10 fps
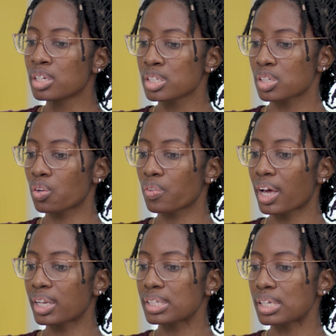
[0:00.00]
So
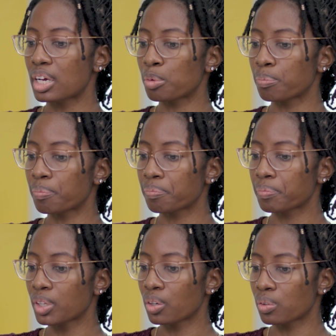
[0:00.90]
that's,
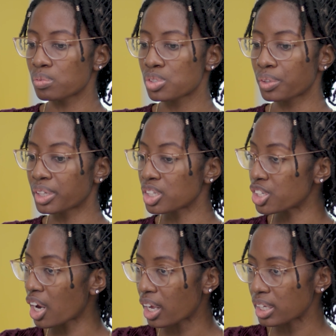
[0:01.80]
doing
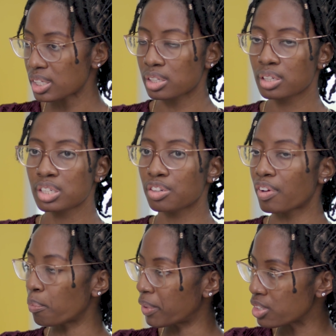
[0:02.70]
shots,
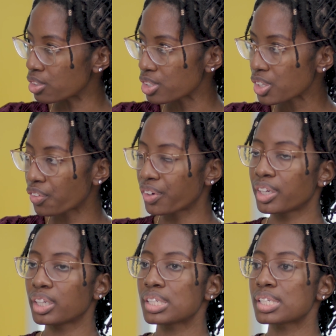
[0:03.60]
developmental
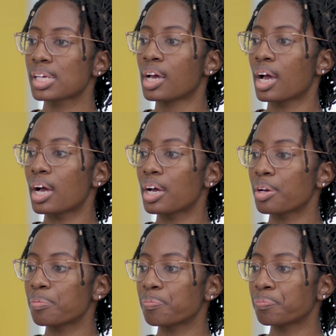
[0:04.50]
screens,
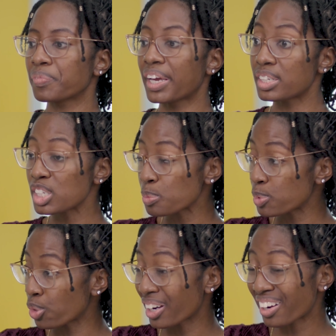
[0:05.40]

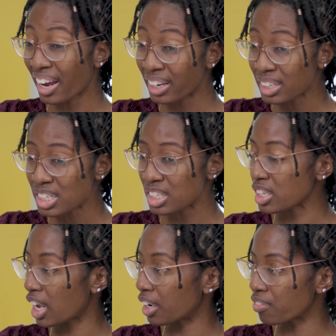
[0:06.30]
anticipatory guidance, just
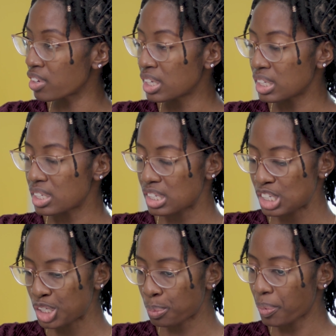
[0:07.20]
kind of
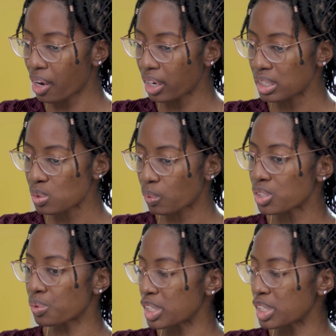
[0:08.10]
teaching parents what to